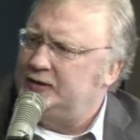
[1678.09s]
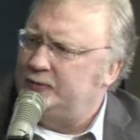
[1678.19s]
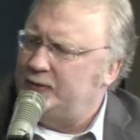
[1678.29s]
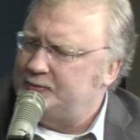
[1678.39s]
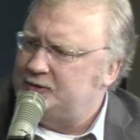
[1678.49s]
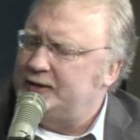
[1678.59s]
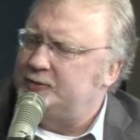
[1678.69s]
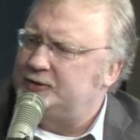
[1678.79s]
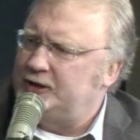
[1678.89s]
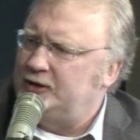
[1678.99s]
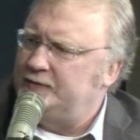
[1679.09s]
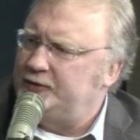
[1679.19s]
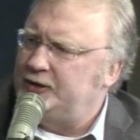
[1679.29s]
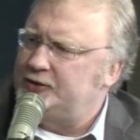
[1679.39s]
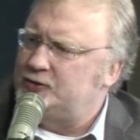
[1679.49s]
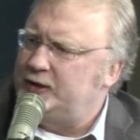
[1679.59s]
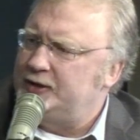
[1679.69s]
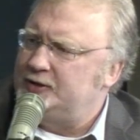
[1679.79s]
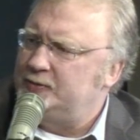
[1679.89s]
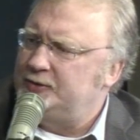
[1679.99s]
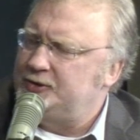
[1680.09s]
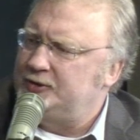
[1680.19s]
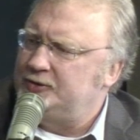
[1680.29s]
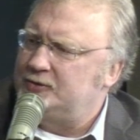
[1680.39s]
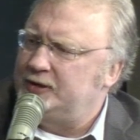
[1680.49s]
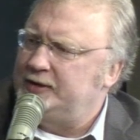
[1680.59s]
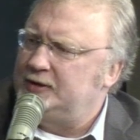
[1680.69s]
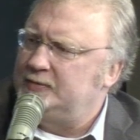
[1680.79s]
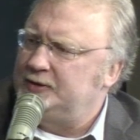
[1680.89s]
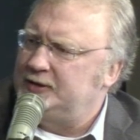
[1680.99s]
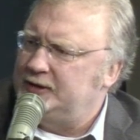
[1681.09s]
website will tell them various ways in which you can train them and get